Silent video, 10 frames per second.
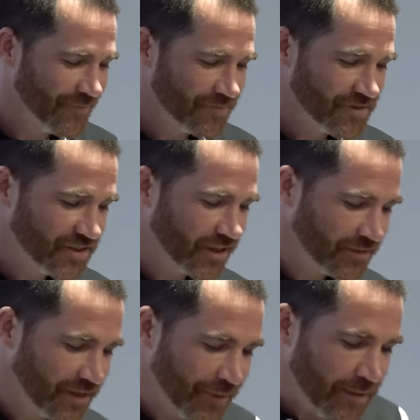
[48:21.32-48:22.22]
um, so,
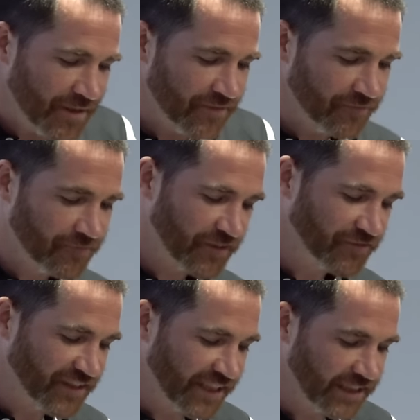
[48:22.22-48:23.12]
yeah, maybe
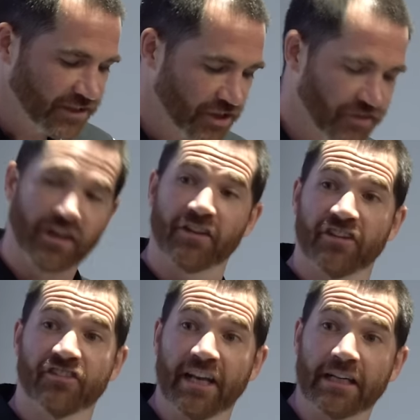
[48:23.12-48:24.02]
15 to
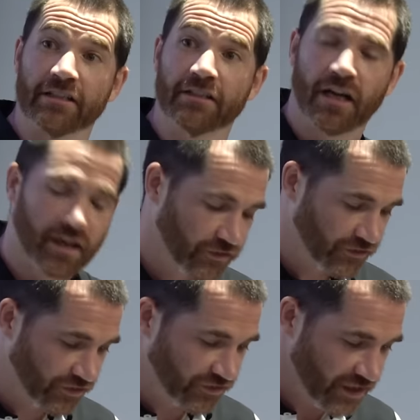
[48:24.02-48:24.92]
30 second answers